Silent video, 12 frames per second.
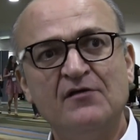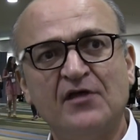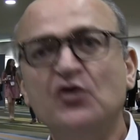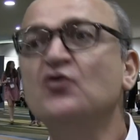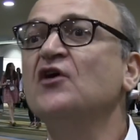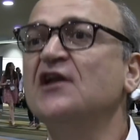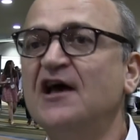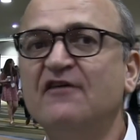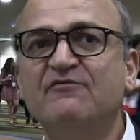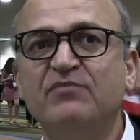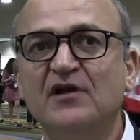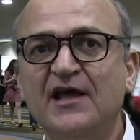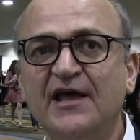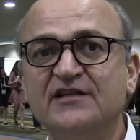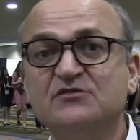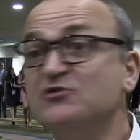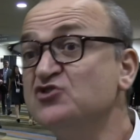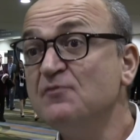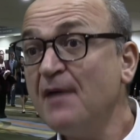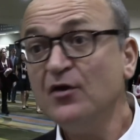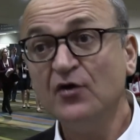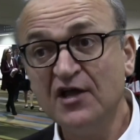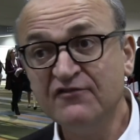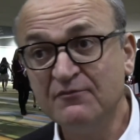that you're going to have bleeds which you may
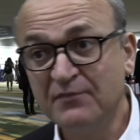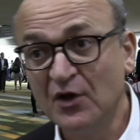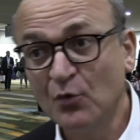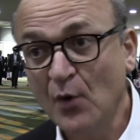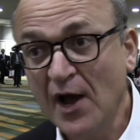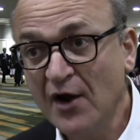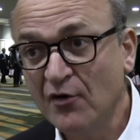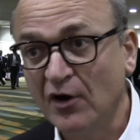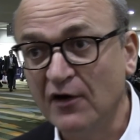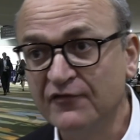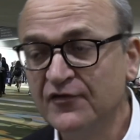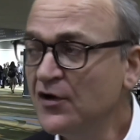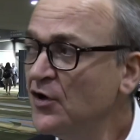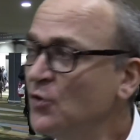not even be aware of